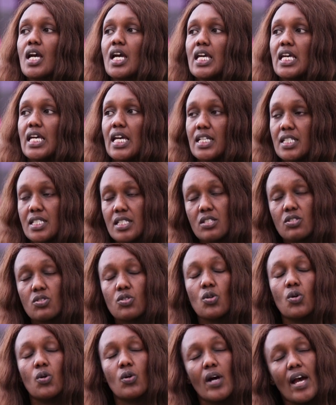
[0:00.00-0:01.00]
Yes.
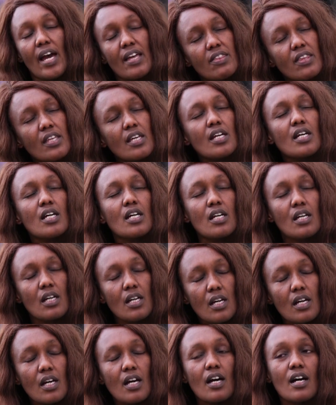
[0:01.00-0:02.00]
So I think
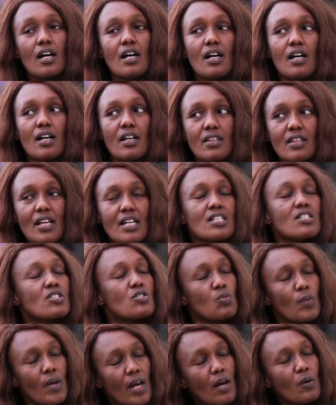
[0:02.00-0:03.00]
that
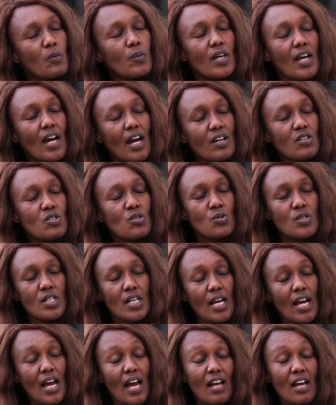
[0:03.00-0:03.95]
is where we are today.